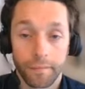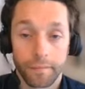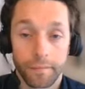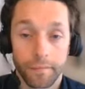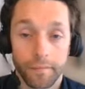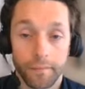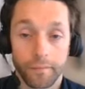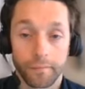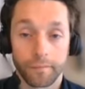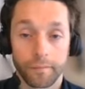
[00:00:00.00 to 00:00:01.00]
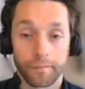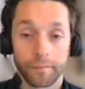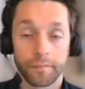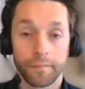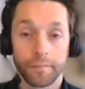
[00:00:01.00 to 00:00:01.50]

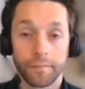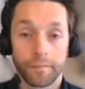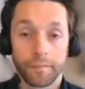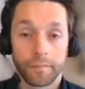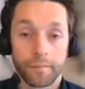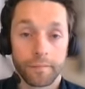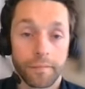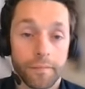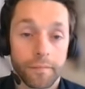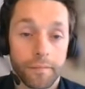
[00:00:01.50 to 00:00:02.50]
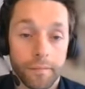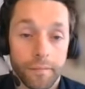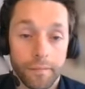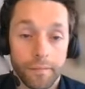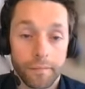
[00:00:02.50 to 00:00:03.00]

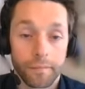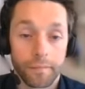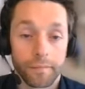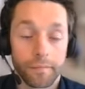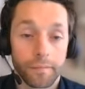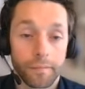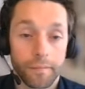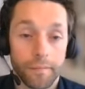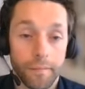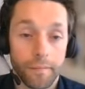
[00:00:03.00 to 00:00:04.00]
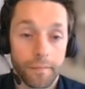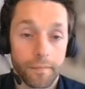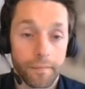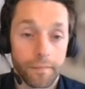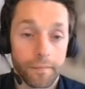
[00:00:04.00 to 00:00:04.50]

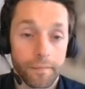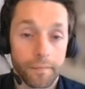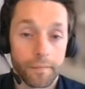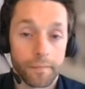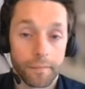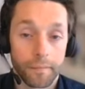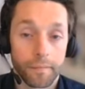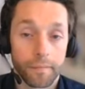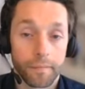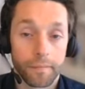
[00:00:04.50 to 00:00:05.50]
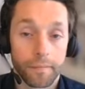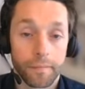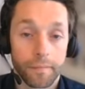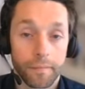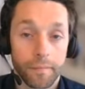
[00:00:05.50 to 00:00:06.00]
No words are spoken by the person on screen.